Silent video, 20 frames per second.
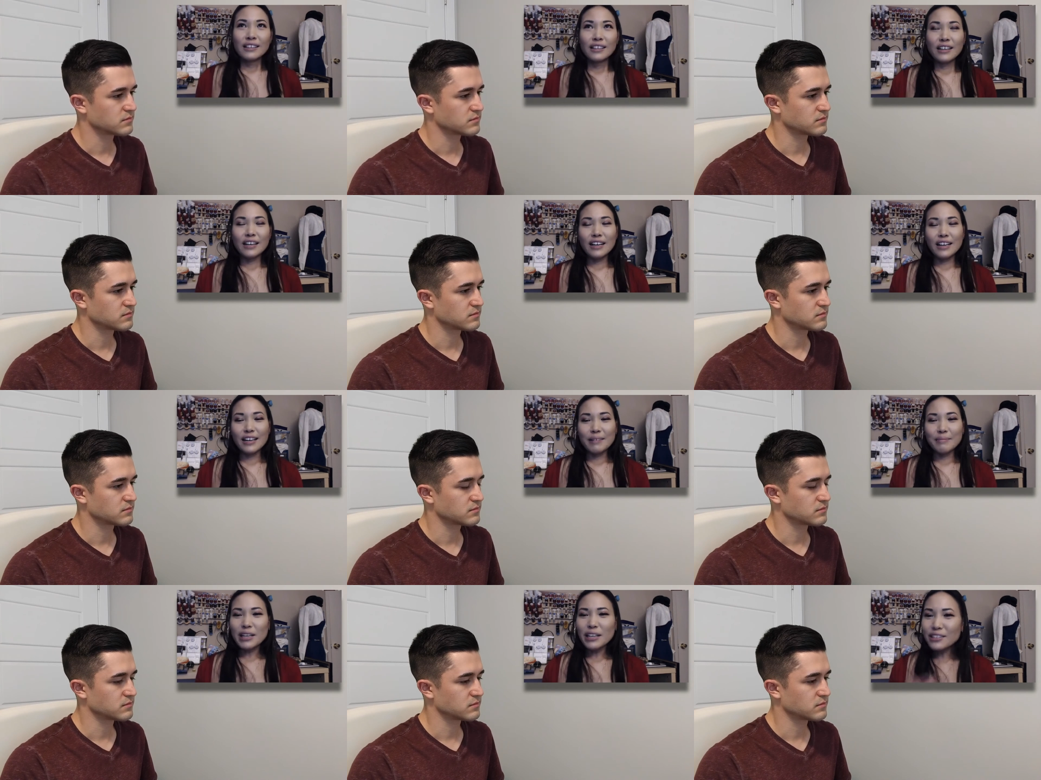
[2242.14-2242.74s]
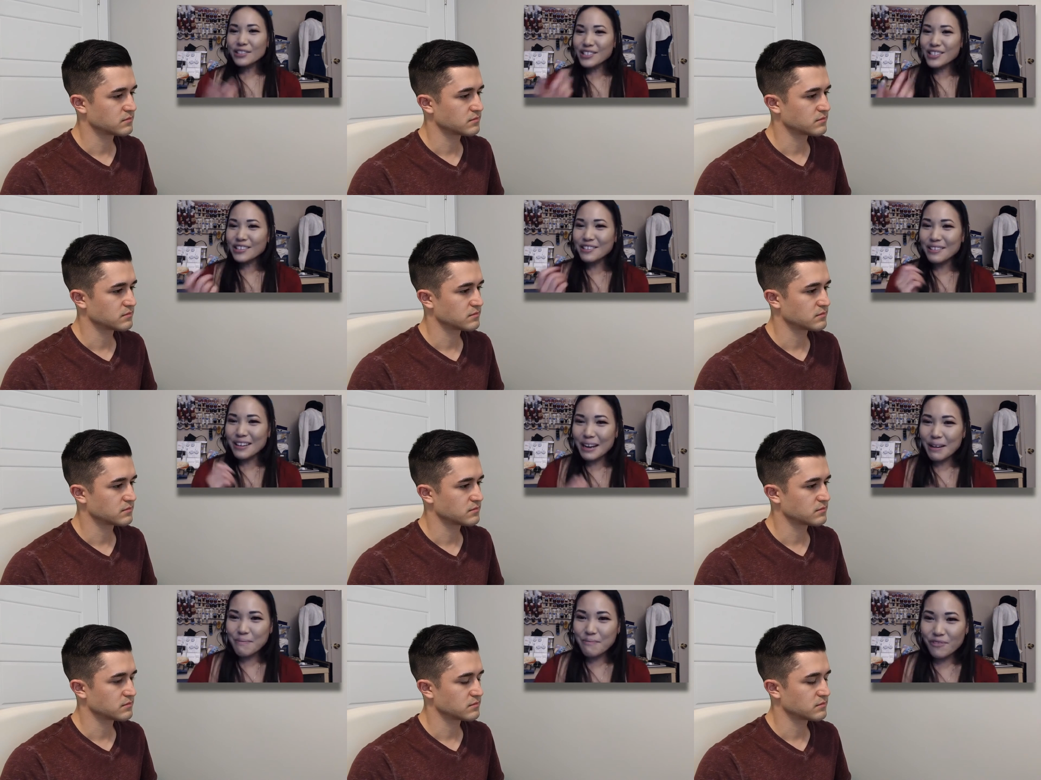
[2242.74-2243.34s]
Speaker 1: um, also,
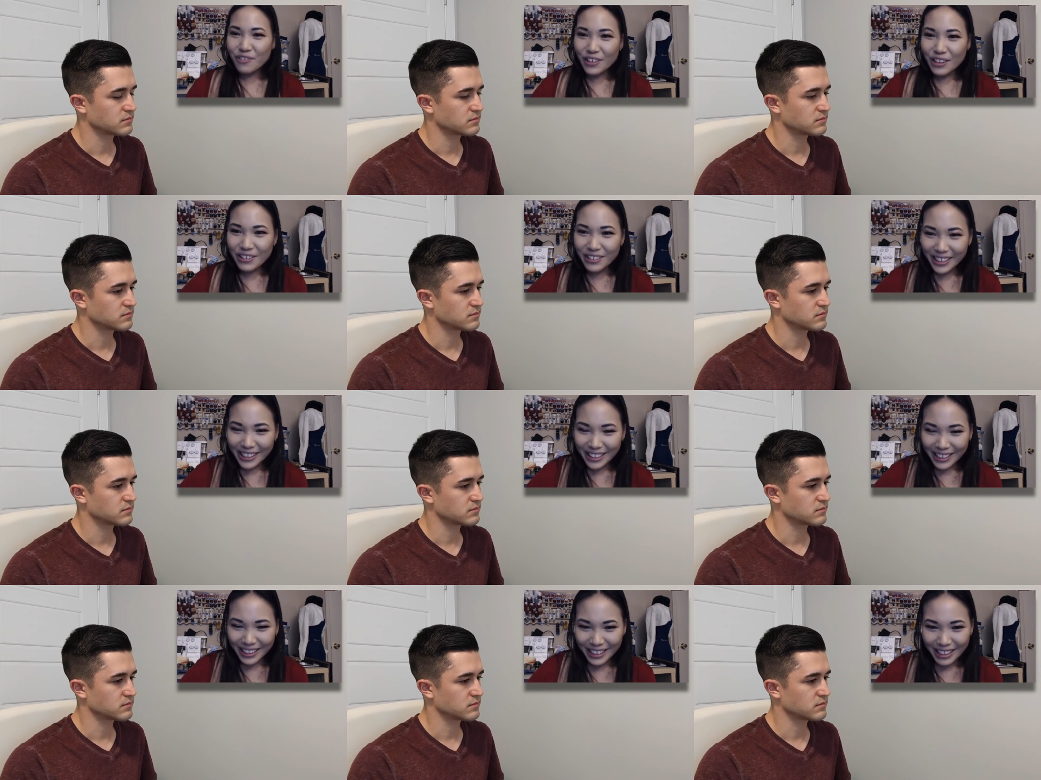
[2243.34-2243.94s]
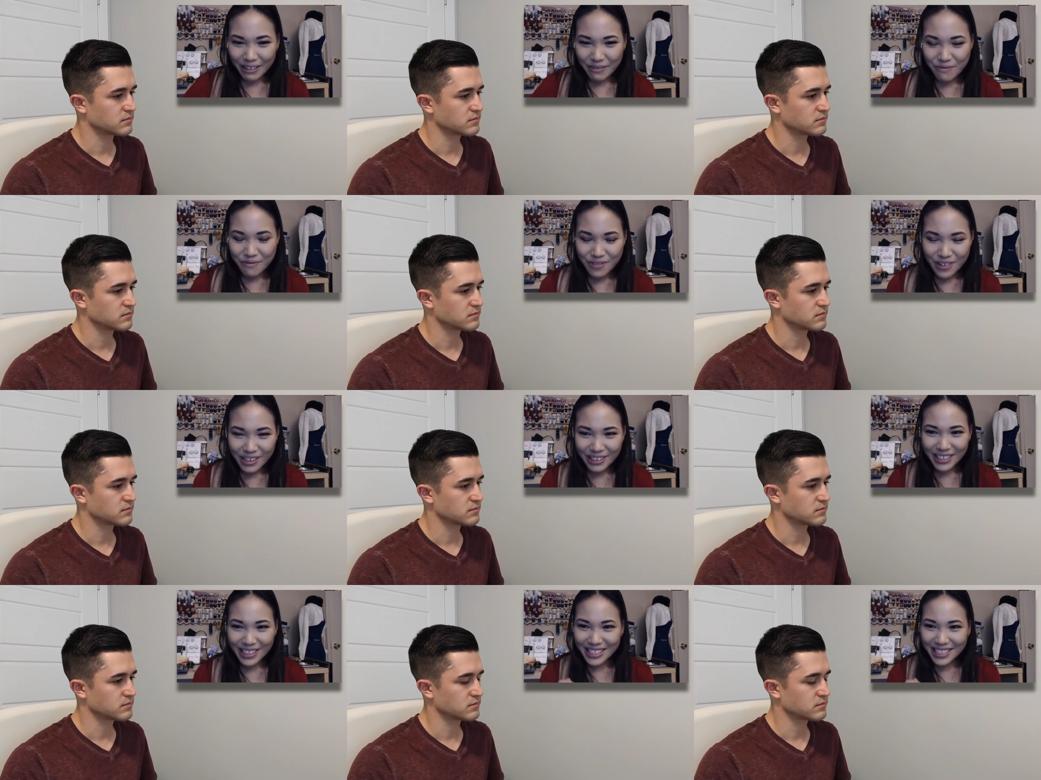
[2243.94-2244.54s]
I'm very I'm
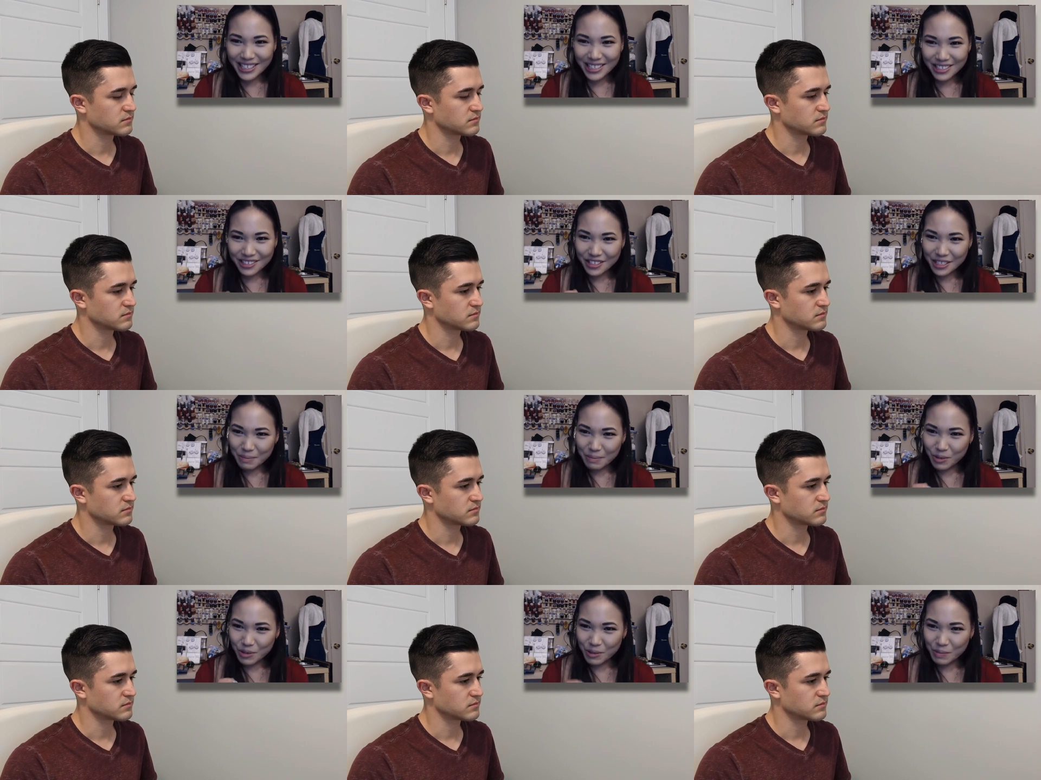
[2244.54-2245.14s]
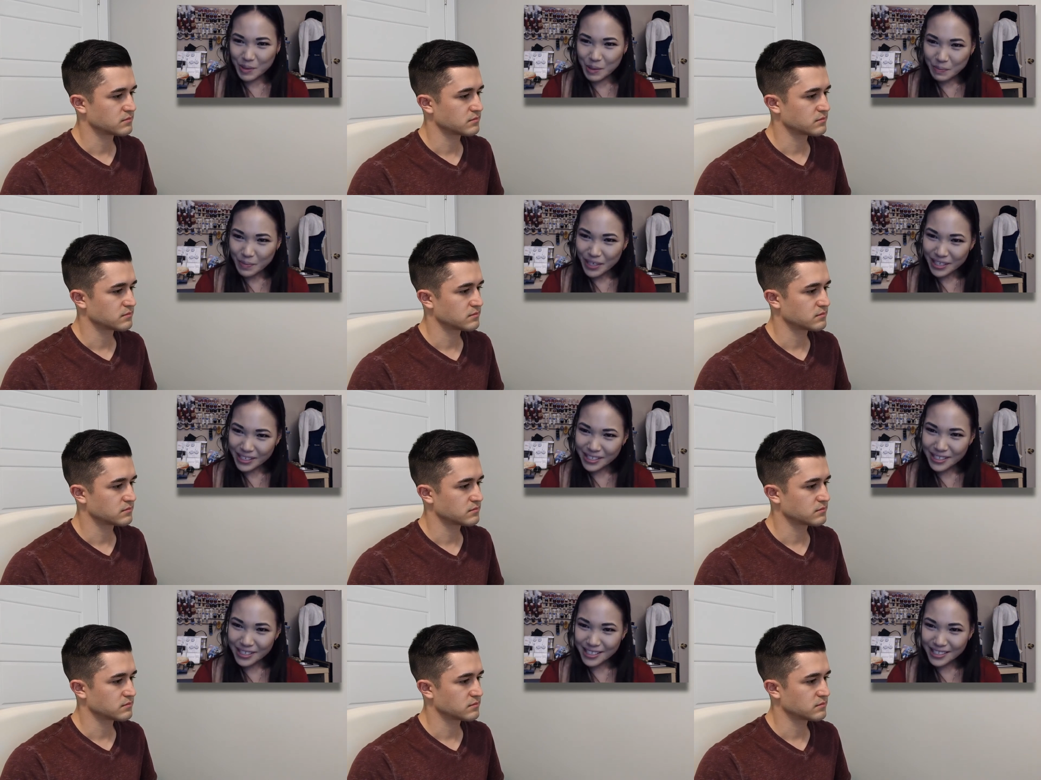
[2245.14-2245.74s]
very into subscription
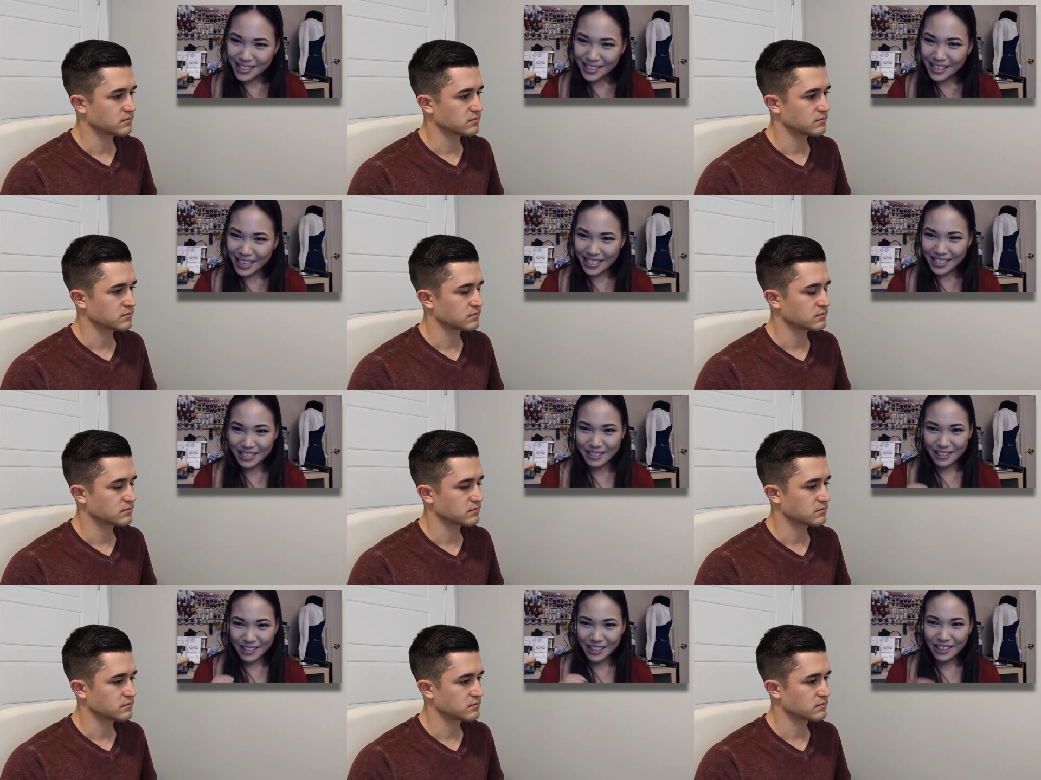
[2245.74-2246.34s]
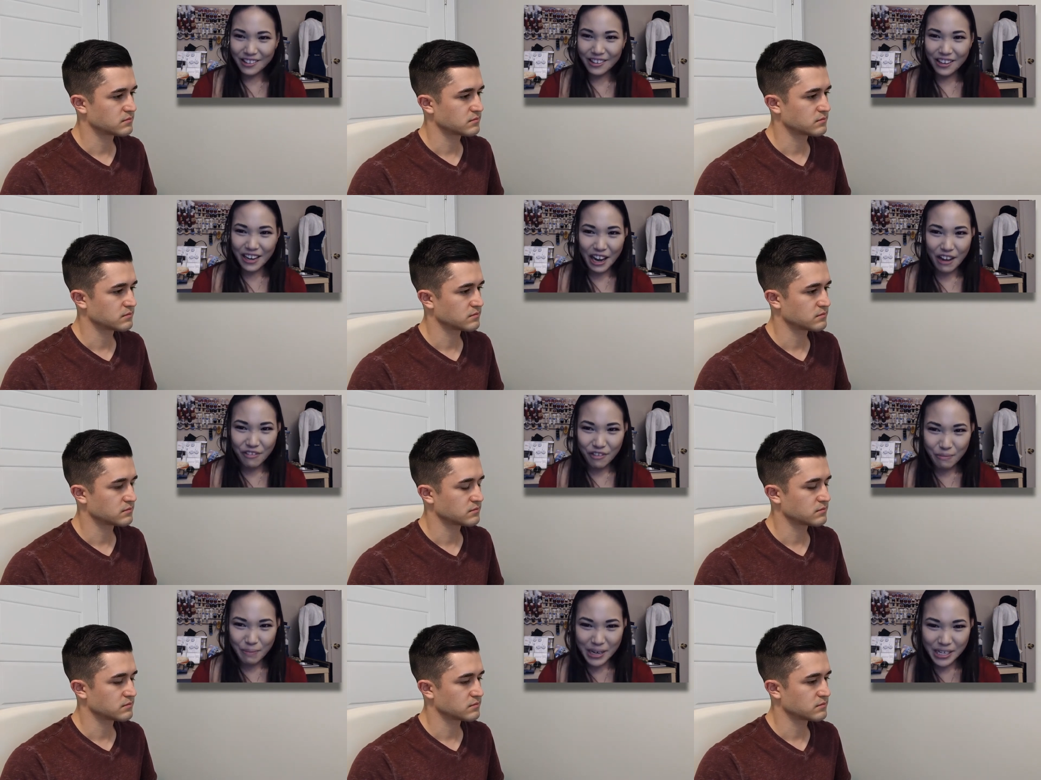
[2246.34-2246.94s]
boxes, and that's the other half of
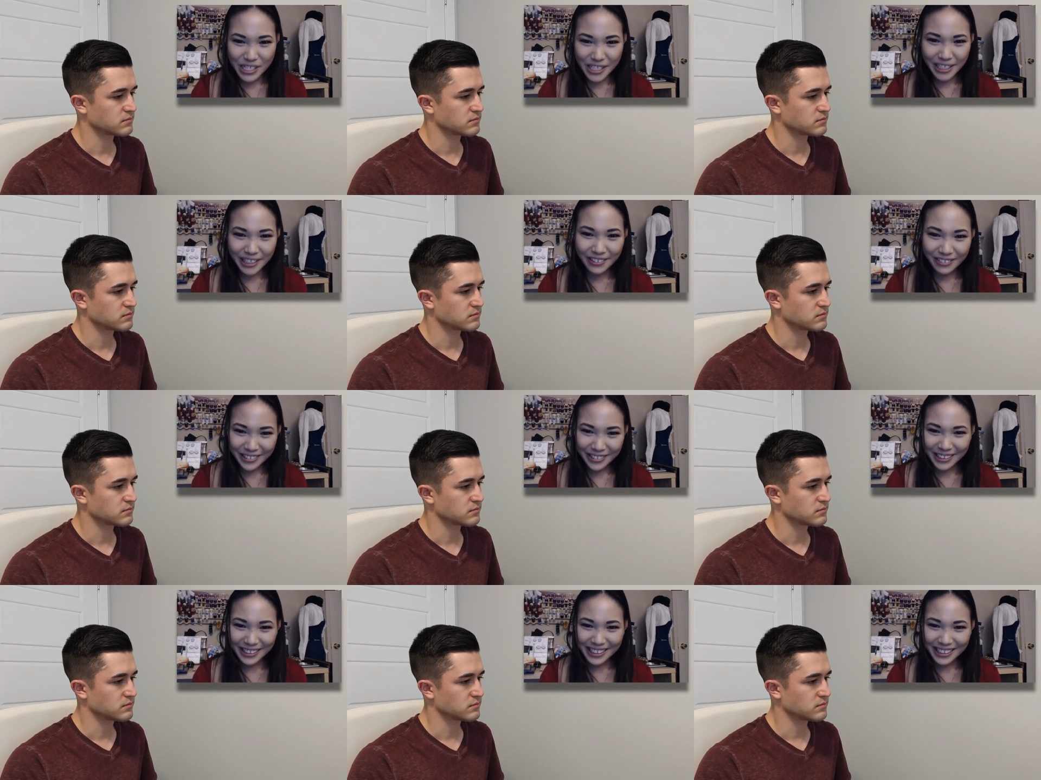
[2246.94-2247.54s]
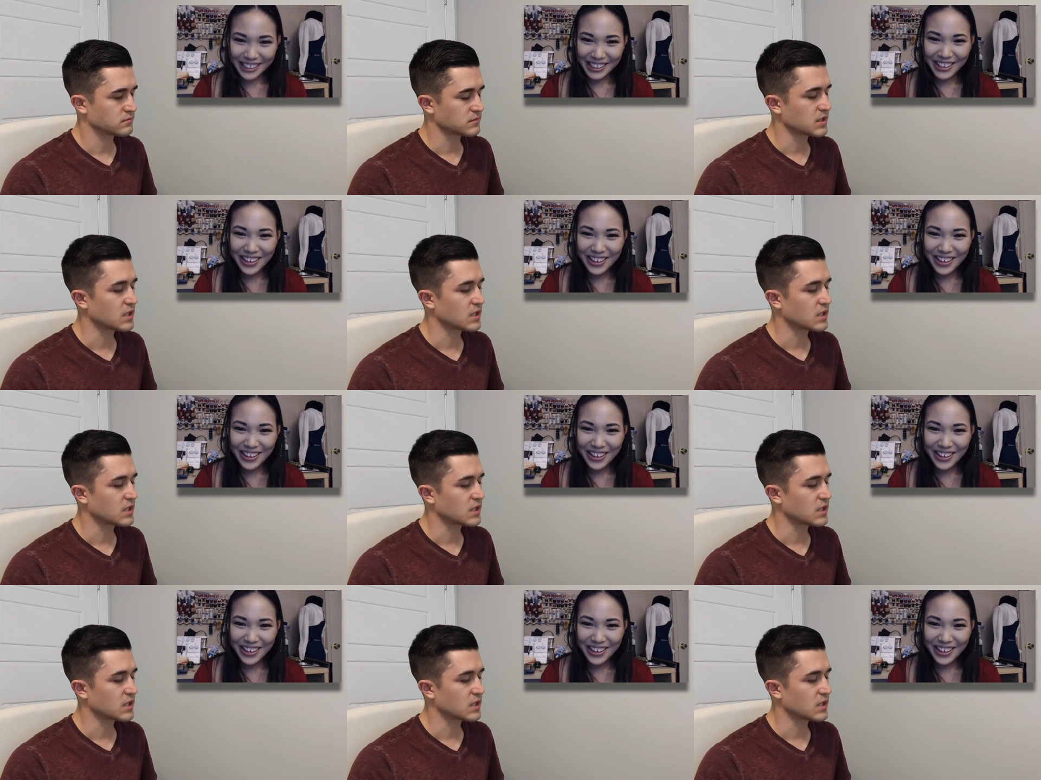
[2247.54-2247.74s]
my channel right now